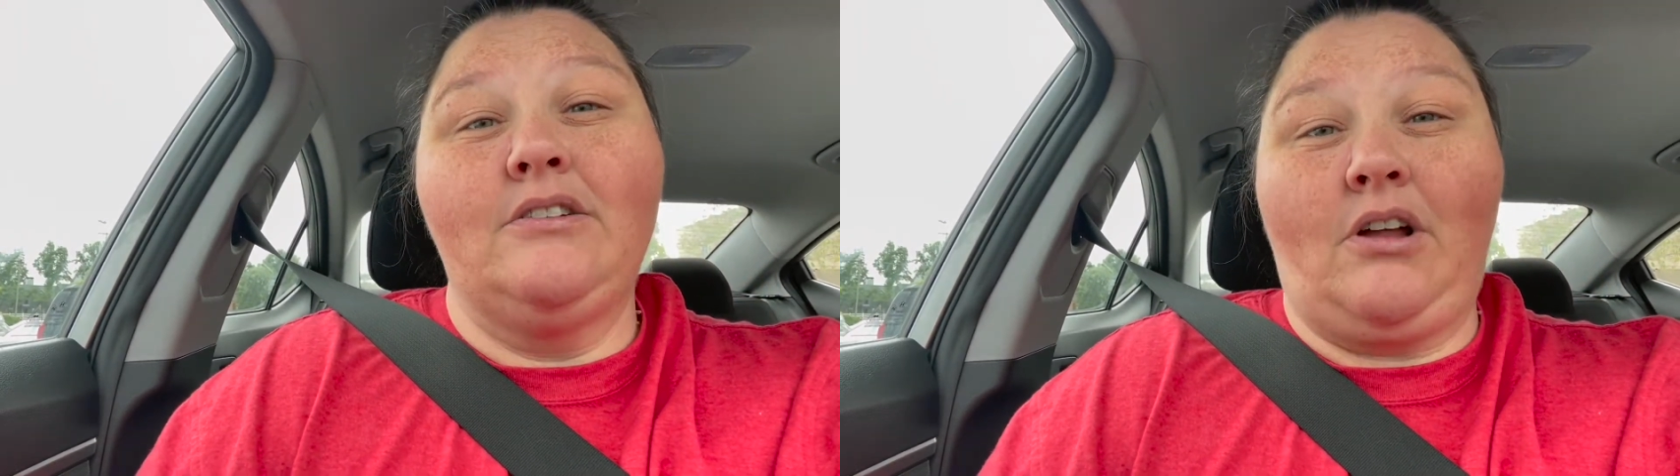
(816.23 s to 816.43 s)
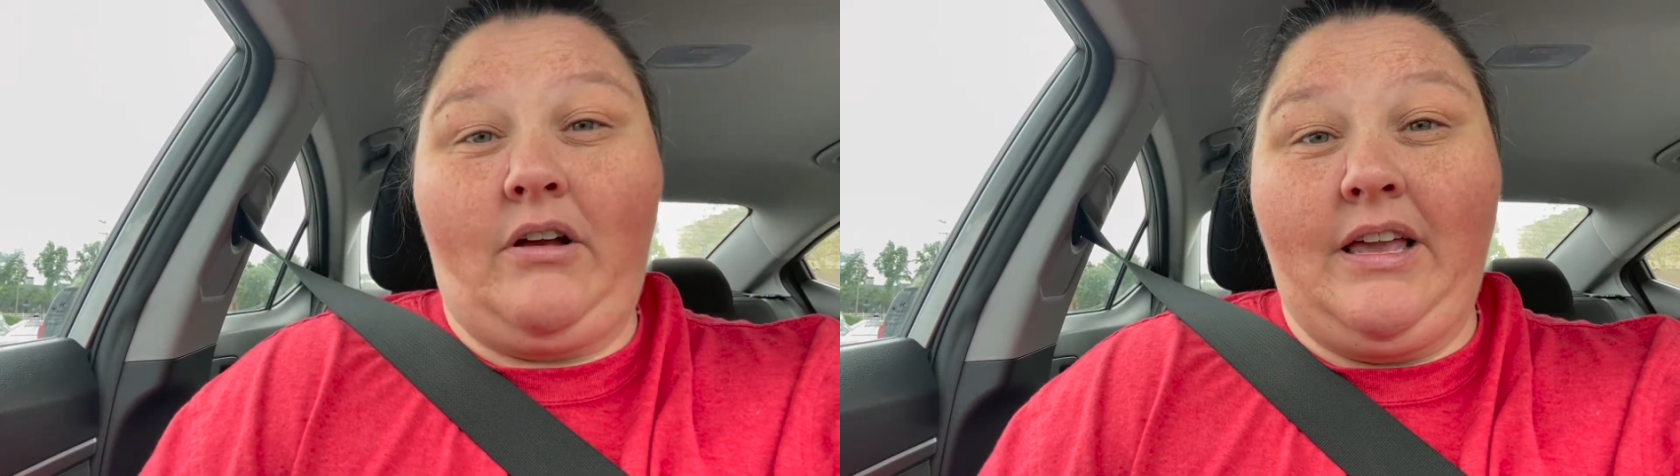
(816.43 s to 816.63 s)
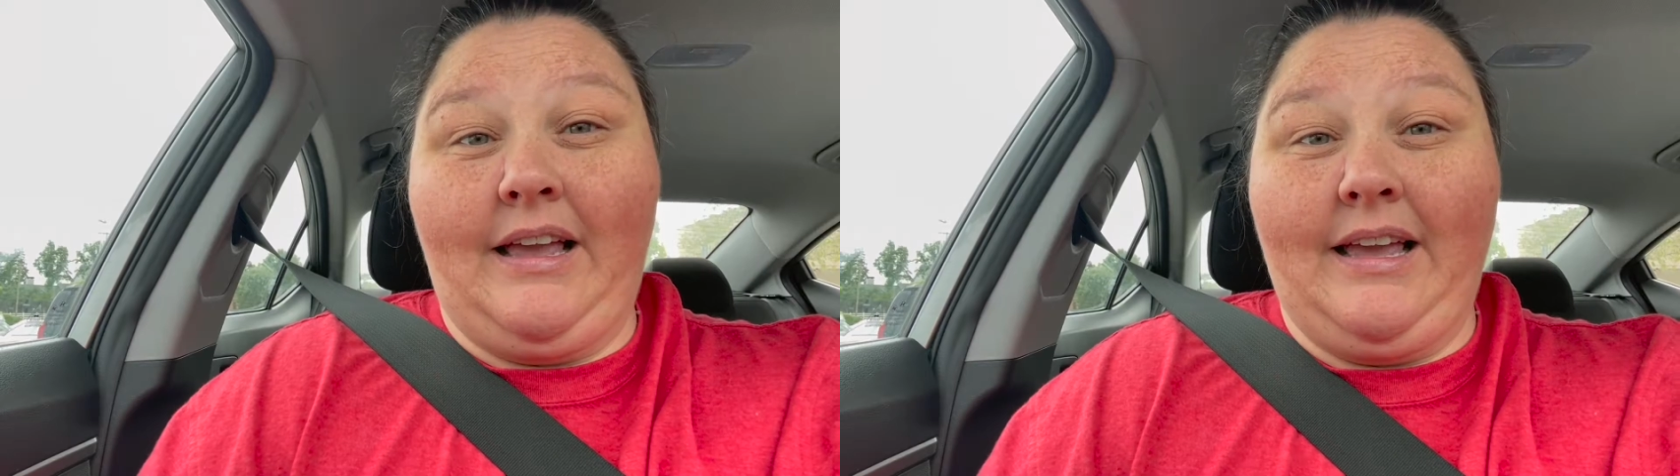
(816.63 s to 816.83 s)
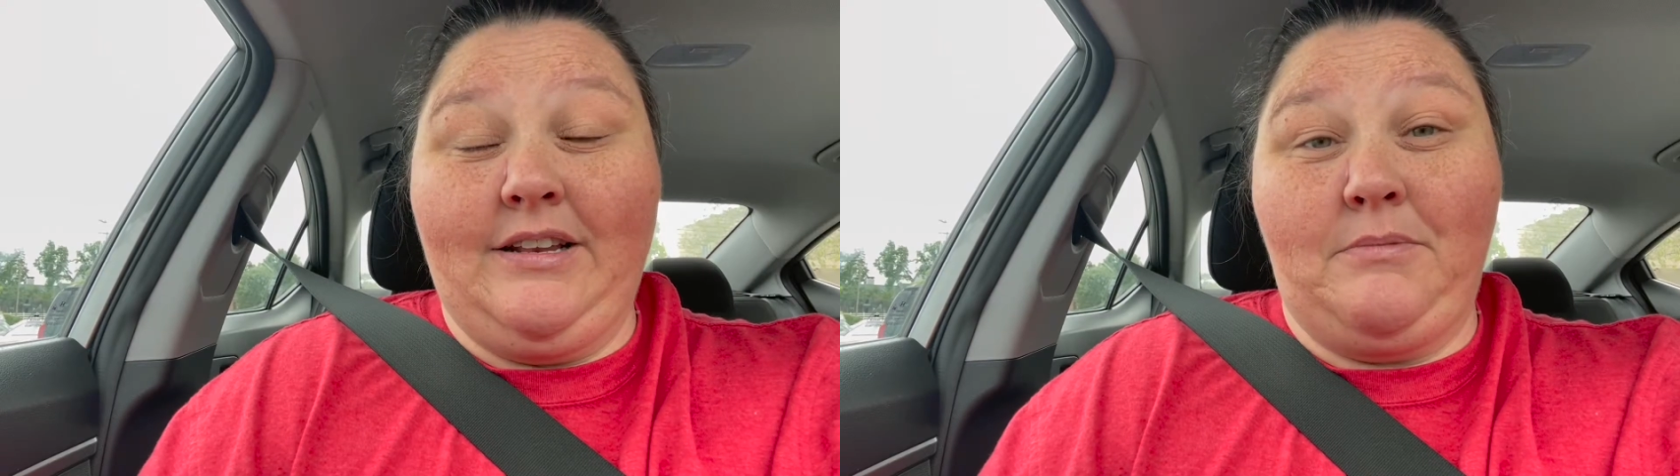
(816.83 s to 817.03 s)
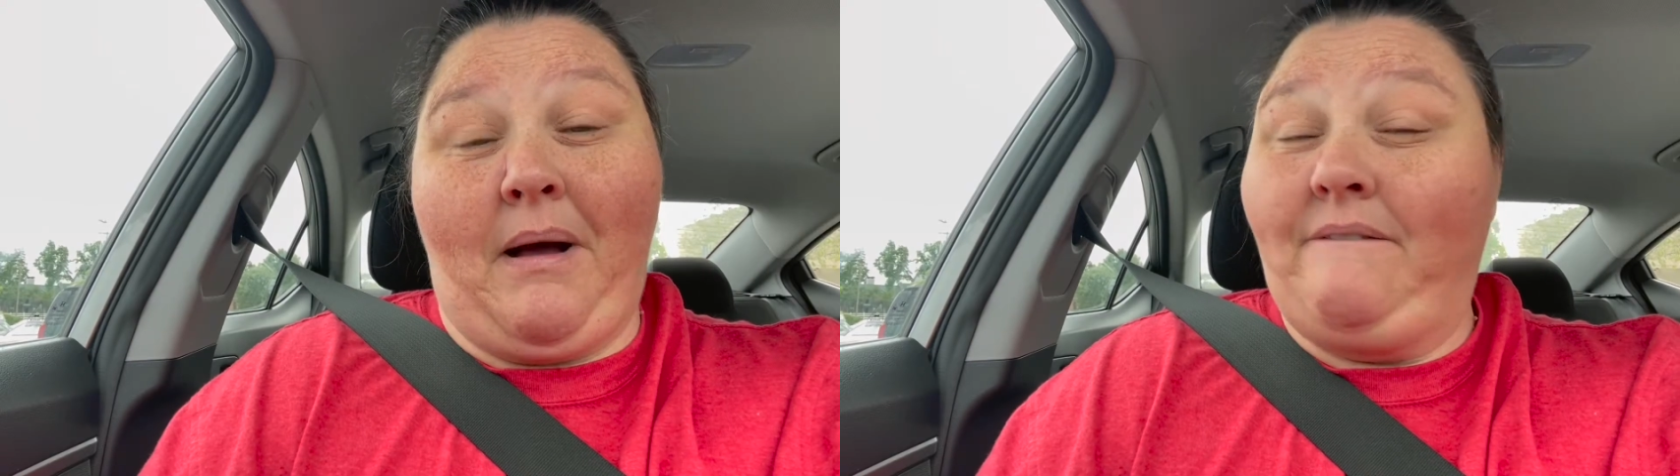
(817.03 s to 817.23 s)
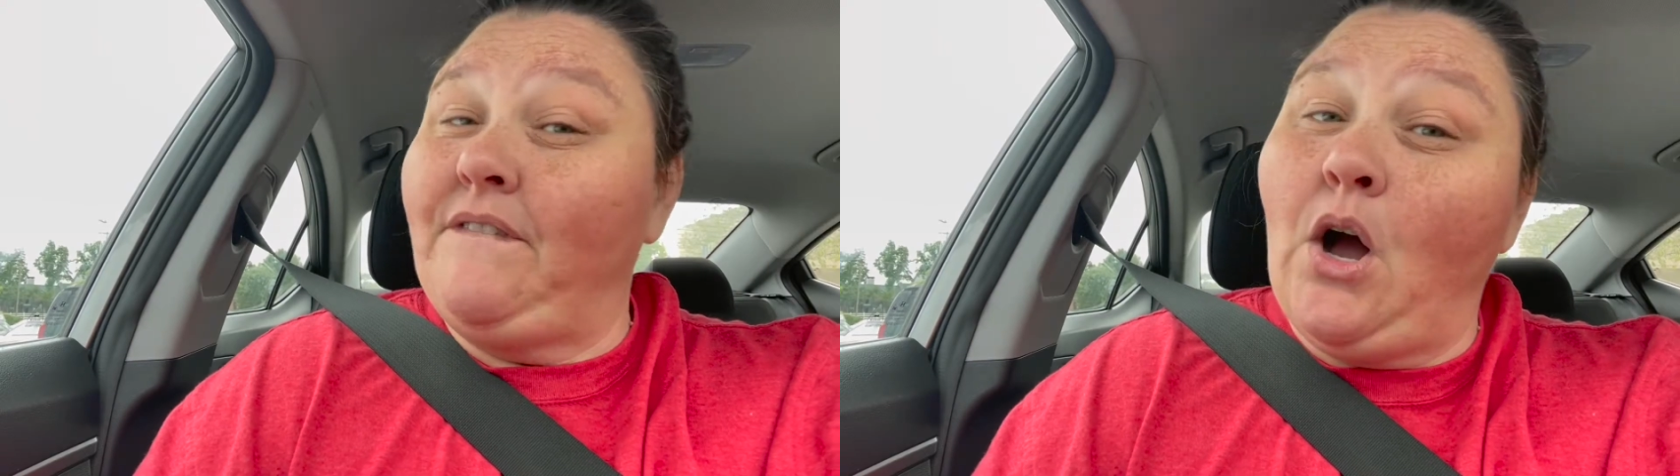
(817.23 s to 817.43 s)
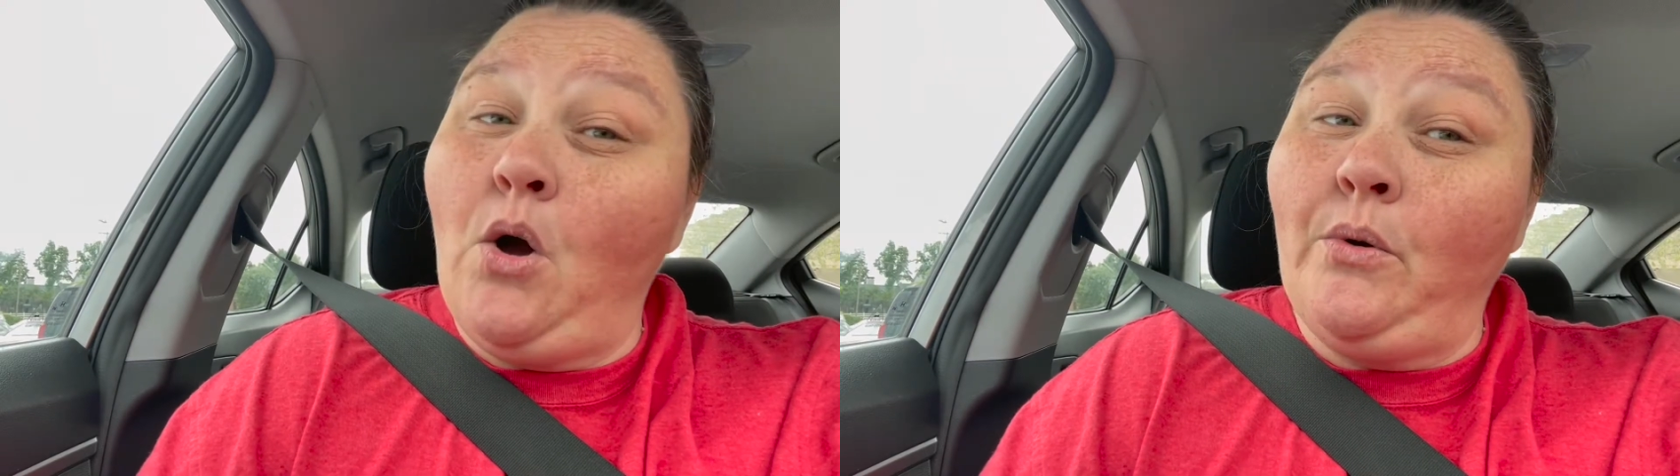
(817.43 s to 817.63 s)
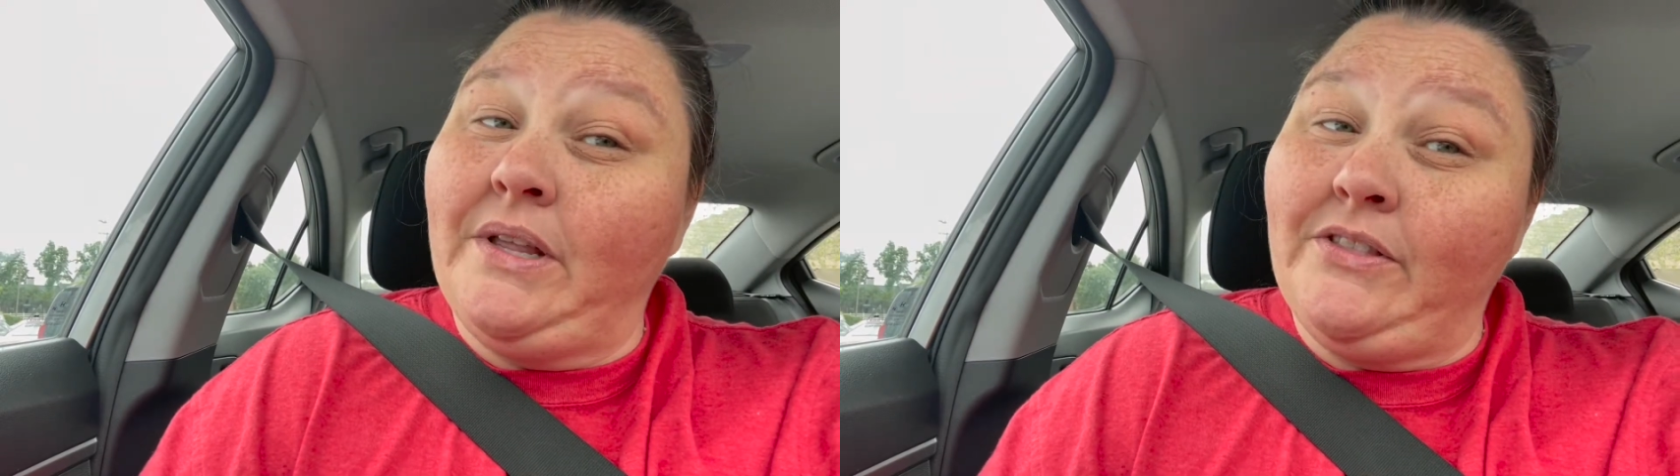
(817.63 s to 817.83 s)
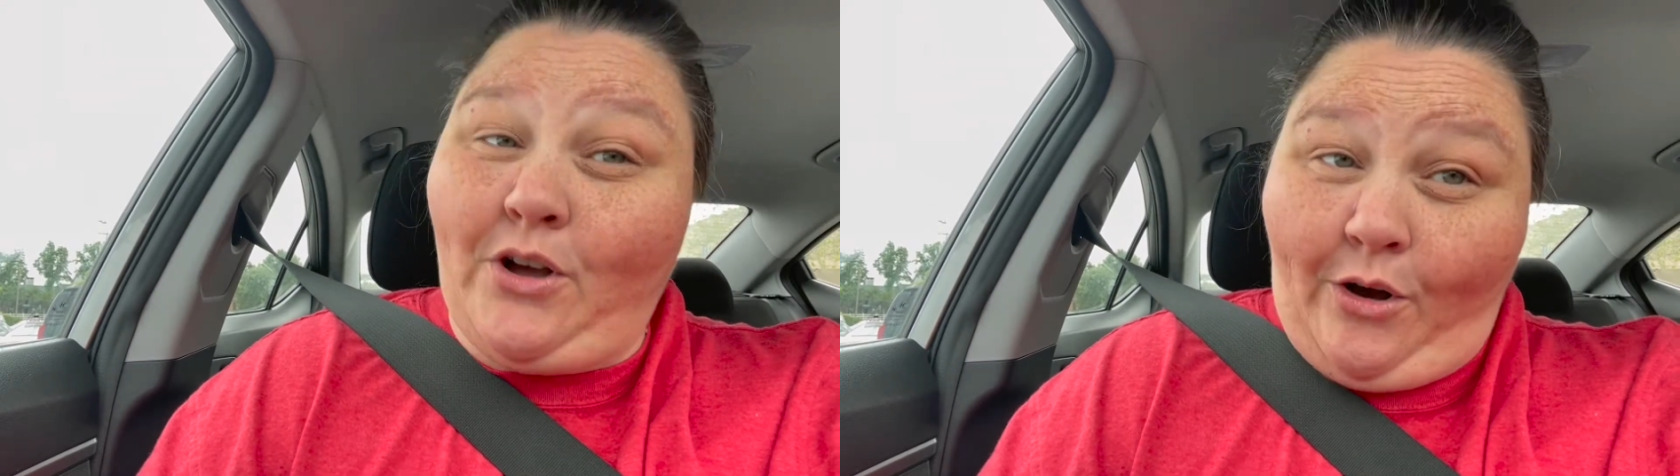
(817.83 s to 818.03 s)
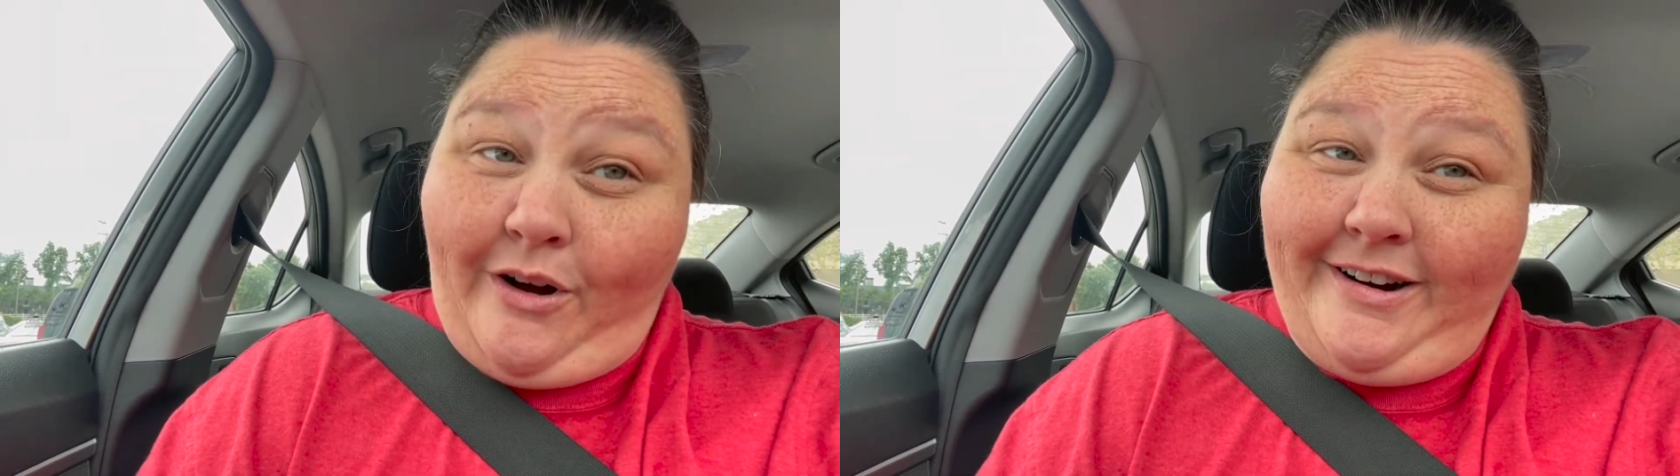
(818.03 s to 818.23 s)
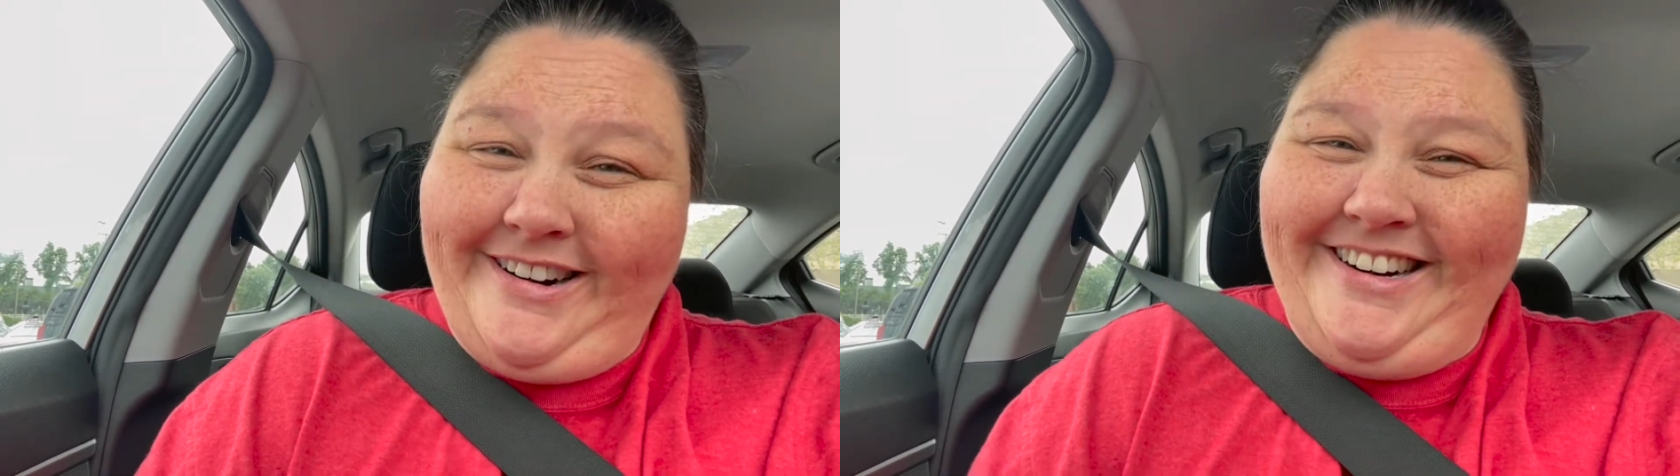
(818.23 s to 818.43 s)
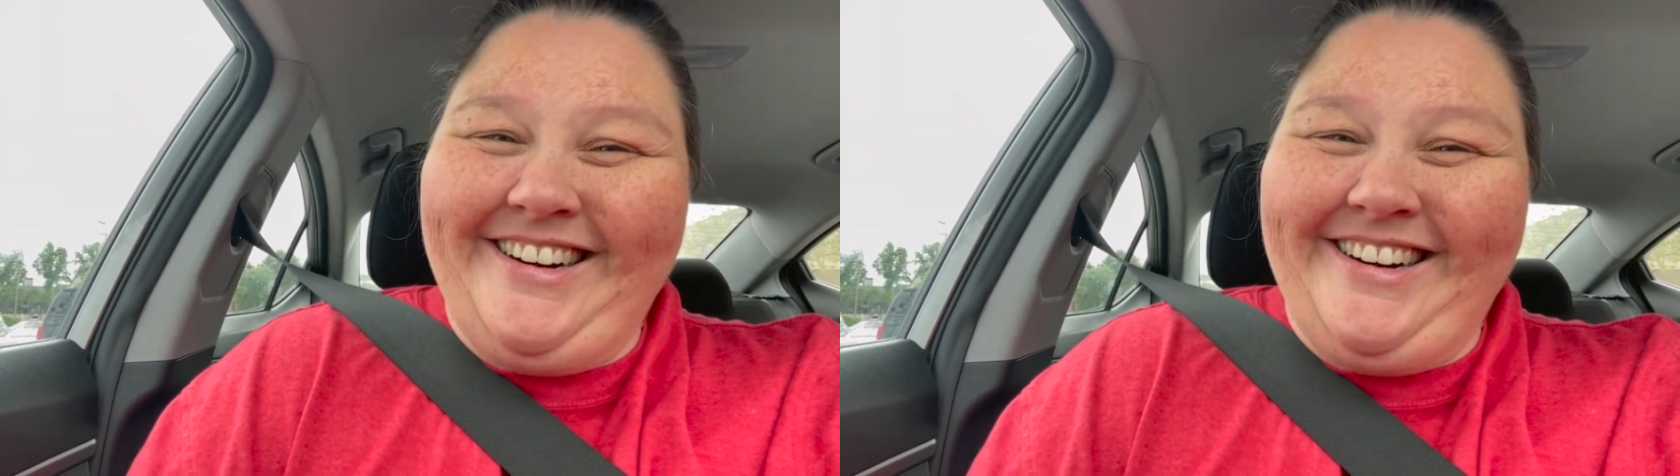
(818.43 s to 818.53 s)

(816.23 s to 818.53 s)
talking into my phone in the car.